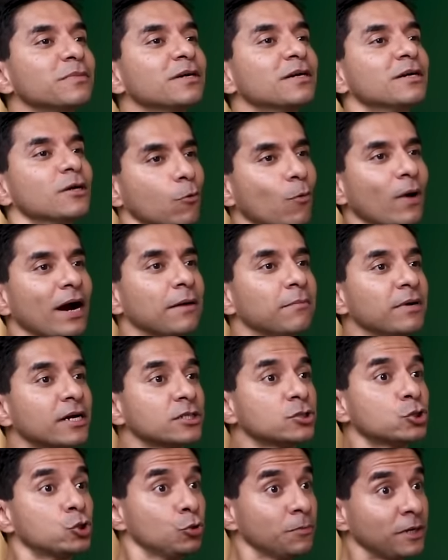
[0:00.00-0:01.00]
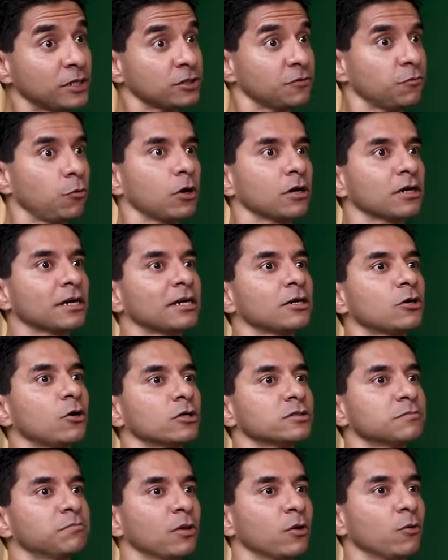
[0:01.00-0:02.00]
Why? Because too much of water can
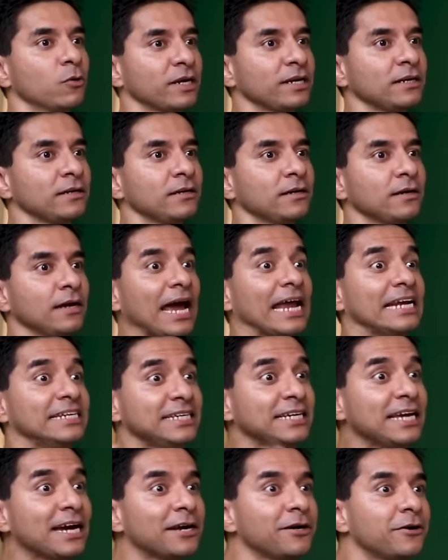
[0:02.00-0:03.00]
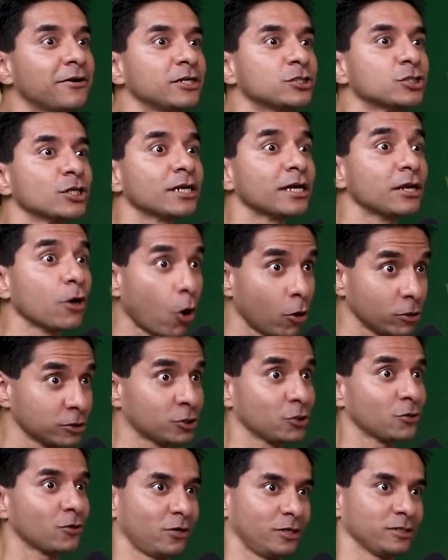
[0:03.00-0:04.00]
cause bloating, and dehydration can
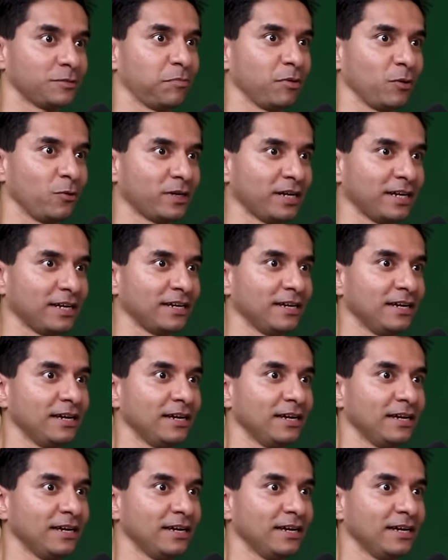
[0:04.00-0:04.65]
also cause bloating.